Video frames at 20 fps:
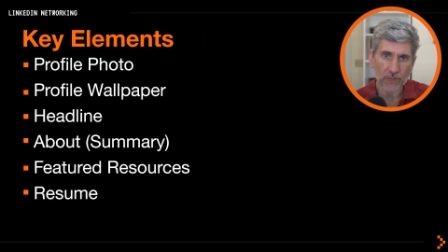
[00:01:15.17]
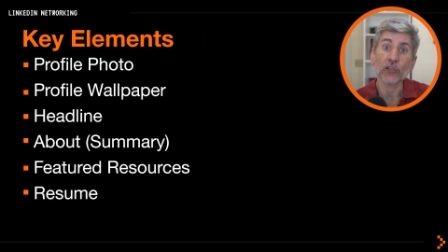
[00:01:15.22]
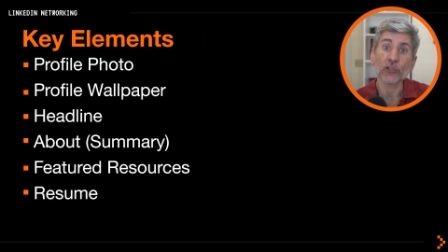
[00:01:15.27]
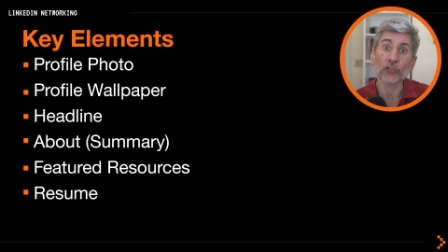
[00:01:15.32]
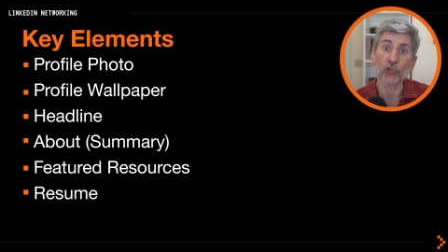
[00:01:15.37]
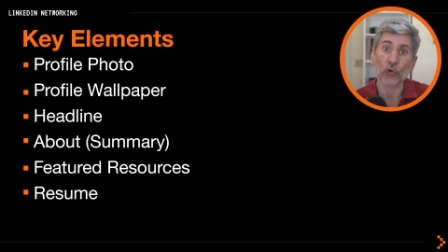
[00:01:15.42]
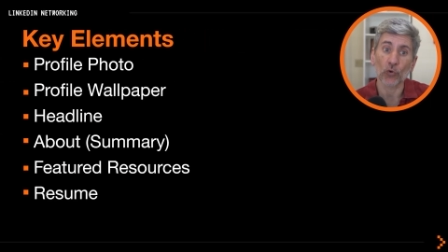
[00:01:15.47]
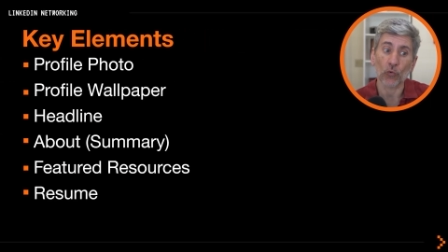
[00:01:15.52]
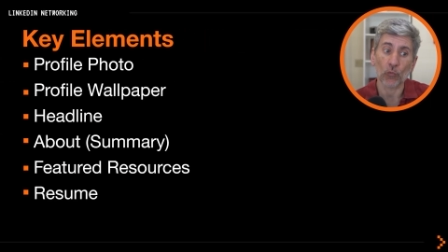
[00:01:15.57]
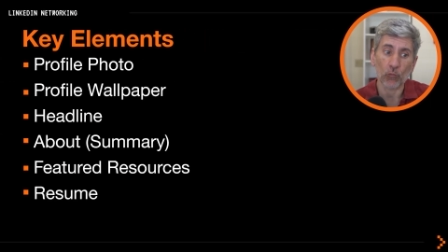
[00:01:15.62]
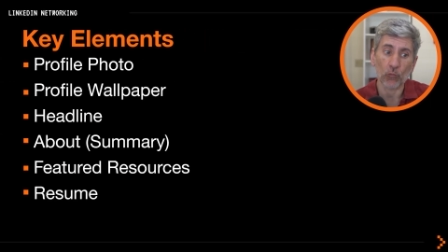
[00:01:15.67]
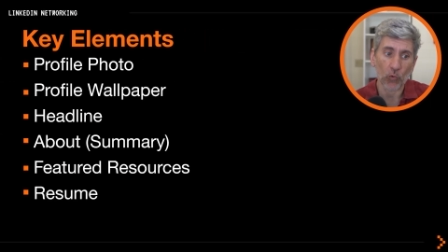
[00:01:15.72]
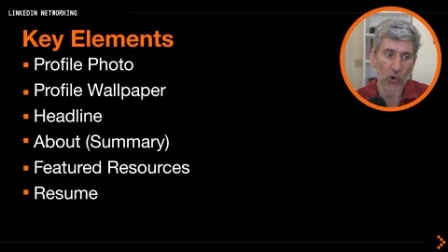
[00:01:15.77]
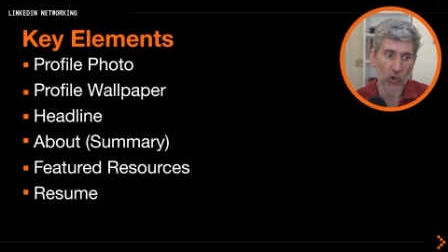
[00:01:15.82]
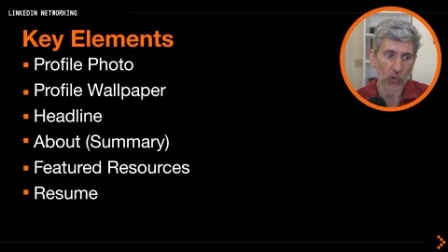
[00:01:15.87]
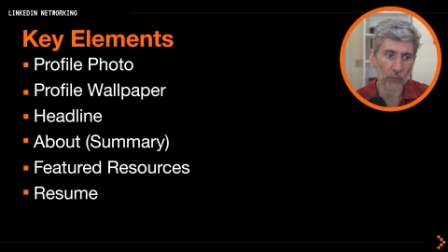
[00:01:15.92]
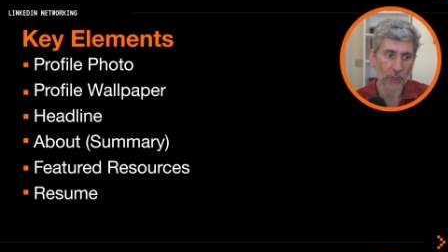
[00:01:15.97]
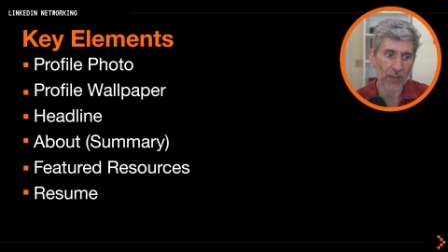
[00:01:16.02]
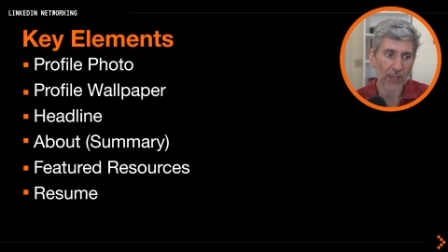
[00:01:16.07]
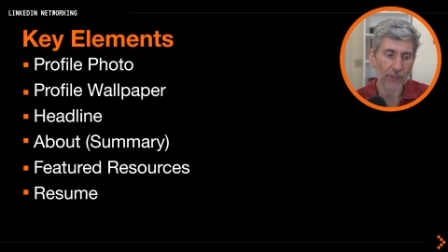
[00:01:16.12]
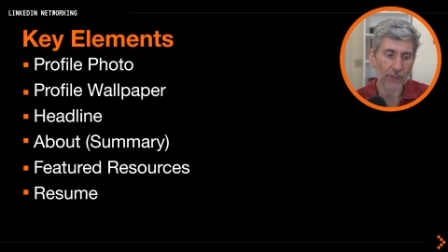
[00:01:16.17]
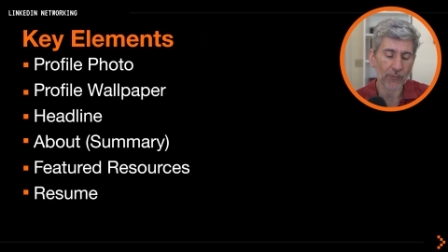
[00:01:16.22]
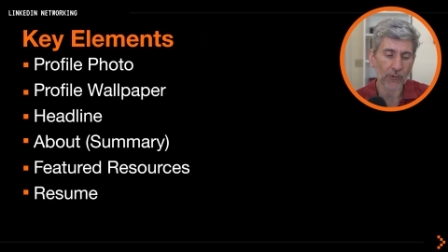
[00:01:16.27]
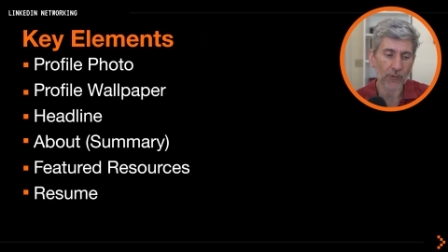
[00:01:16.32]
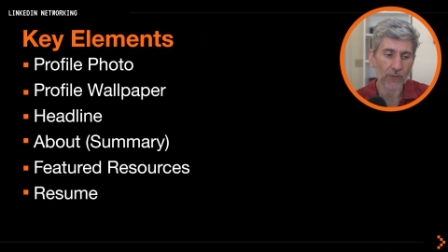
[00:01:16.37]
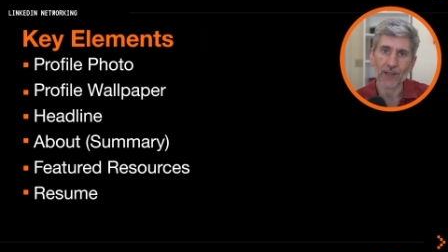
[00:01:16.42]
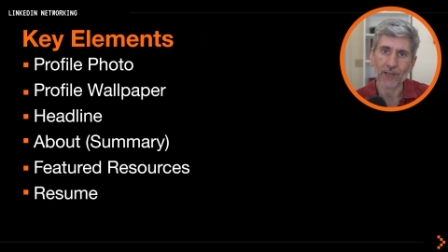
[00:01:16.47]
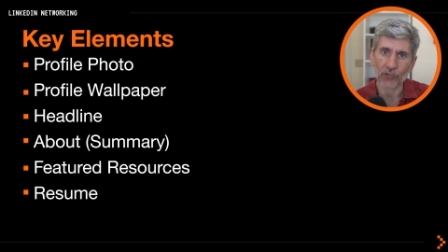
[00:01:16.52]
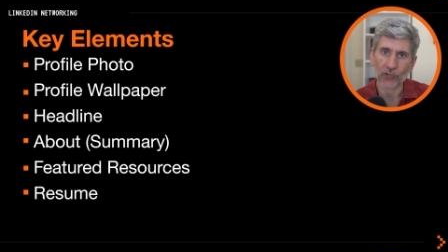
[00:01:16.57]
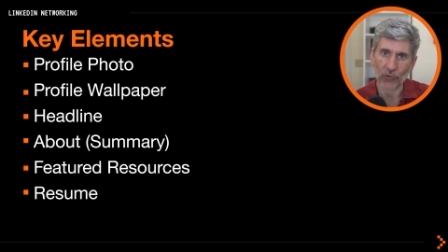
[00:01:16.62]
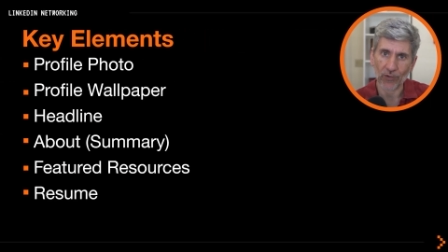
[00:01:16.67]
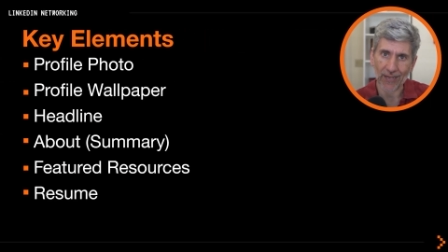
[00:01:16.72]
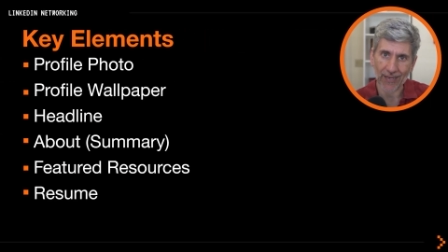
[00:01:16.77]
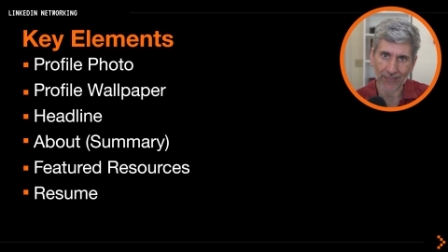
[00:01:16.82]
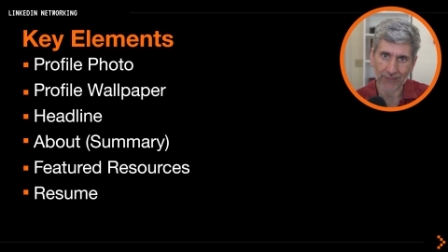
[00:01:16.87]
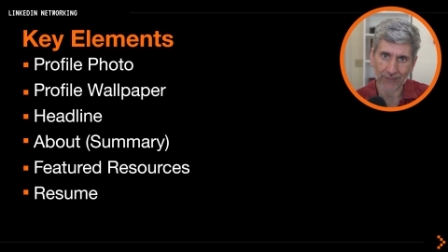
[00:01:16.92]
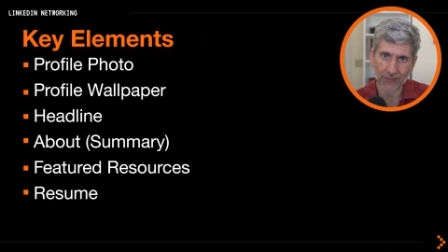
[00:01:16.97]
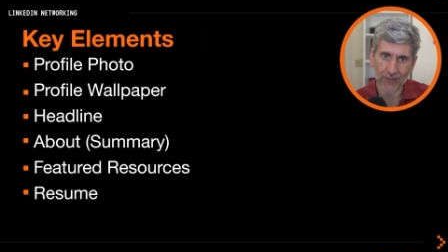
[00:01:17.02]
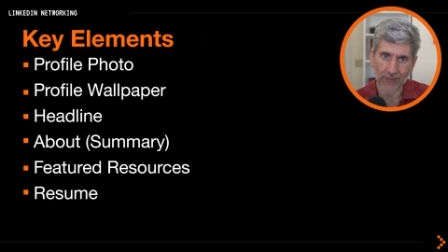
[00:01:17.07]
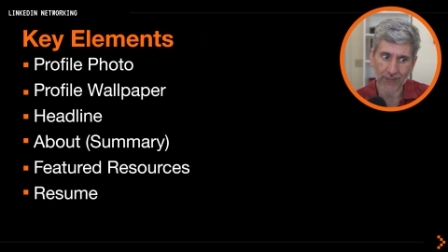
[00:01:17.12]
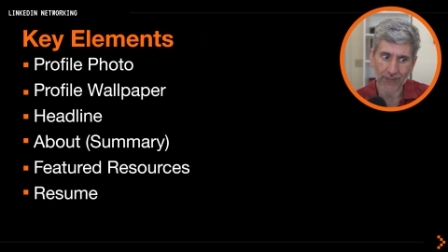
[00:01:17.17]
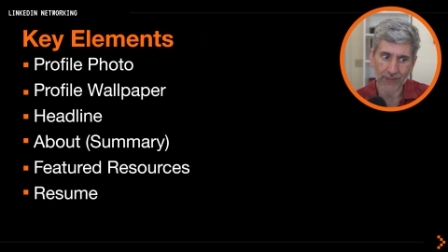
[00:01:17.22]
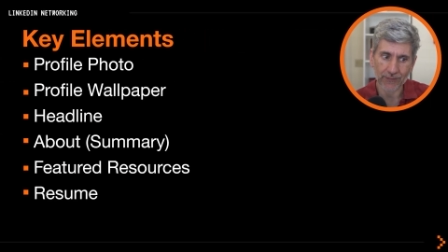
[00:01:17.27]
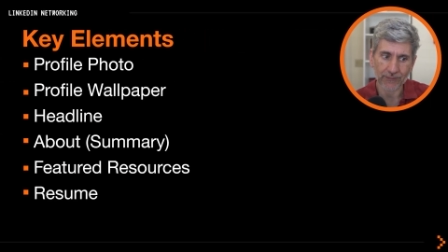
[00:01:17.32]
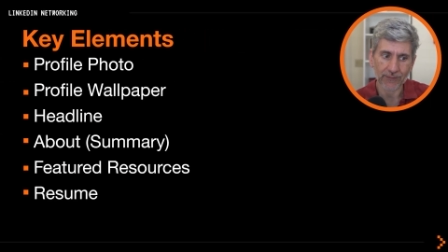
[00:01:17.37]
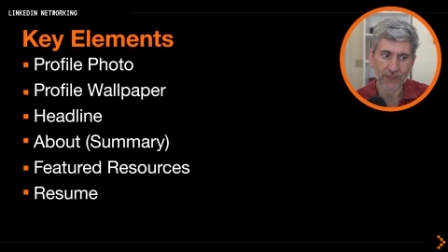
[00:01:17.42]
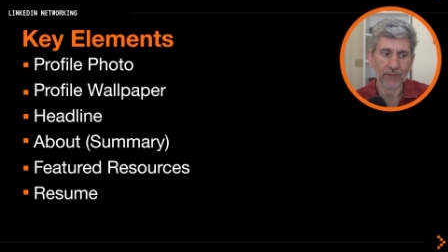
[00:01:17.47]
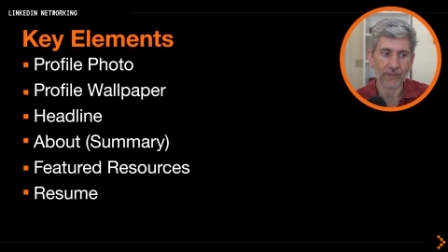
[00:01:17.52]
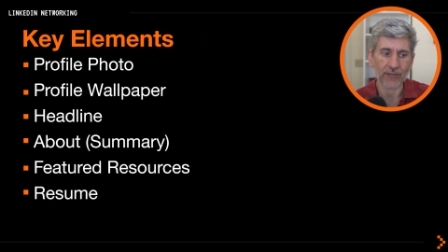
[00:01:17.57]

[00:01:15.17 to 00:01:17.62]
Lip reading: your wallpaper, your headline,